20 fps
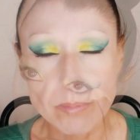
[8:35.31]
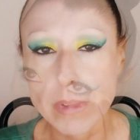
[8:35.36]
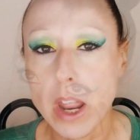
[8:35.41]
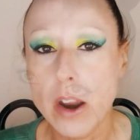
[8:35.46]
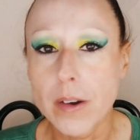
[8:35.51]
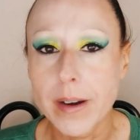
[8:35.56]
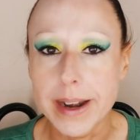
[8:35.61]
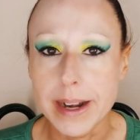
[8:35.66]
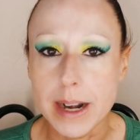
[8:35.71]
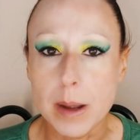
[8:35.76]

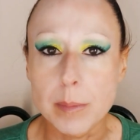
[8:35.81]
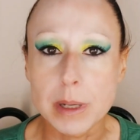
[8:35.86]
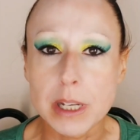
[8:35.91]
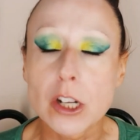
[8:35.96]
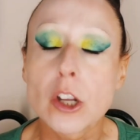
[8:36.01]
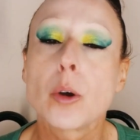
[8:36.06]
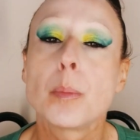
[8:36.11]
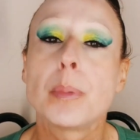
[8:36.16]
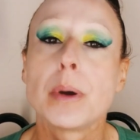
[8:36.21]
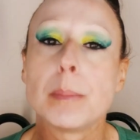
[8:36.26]
All right, I'm
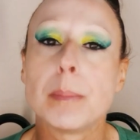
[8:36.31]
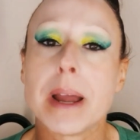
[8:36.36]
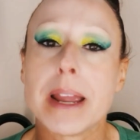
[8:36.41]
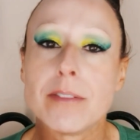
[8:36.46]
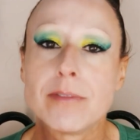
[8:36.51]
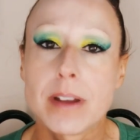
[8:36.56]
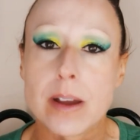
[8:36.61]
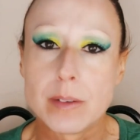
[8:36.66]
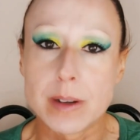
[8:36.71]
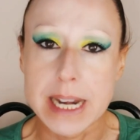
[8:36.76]
gonna go put my
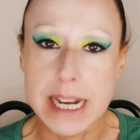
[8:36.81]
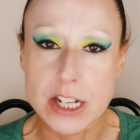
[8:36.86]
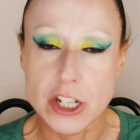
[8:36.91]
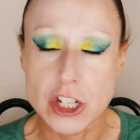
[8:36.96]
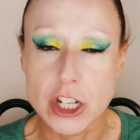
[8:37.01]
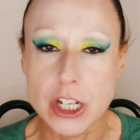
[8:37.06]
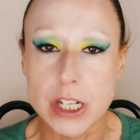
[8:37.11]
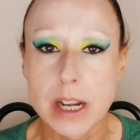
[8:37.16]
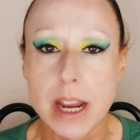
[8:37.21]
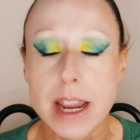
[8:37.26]

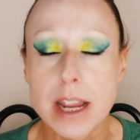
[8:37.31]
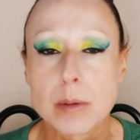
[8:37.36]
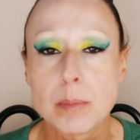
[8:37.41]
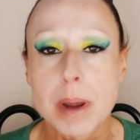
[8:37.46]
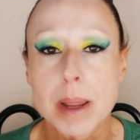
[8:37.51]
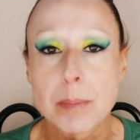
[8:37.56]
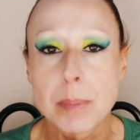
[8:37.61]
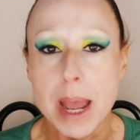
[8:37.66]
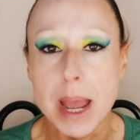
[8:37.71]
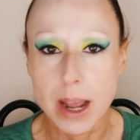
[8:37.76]
foundation and
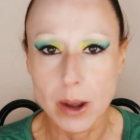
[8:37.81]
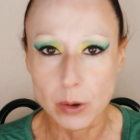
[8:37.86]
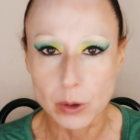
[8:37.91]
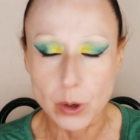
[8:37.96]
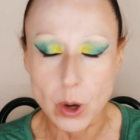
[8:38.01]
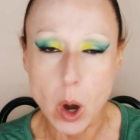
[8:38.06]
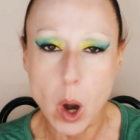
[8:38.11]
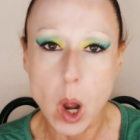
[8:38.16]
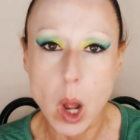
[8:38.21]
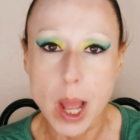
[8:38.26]
my
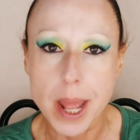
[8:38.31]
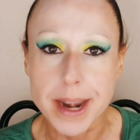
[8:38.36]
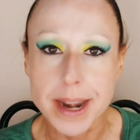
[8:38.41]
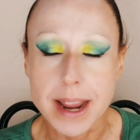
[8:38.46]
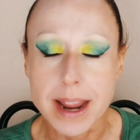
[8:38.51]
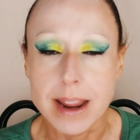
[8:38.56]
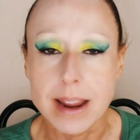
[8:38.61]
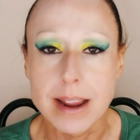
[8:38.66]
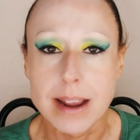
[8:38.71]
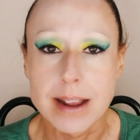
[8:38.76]
powder on
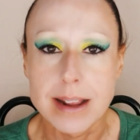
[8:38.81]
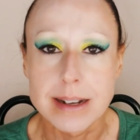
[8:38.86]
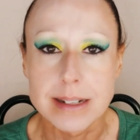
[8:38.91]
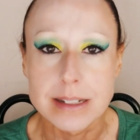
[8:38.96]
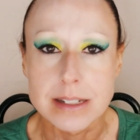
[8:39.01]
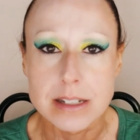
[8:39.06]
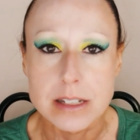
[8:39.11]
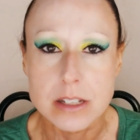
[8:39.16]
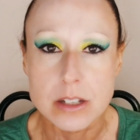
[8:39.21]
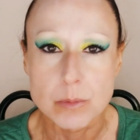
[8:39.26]

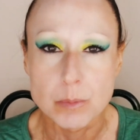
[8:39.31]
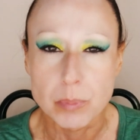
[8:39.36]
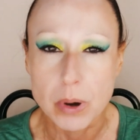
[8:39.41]
and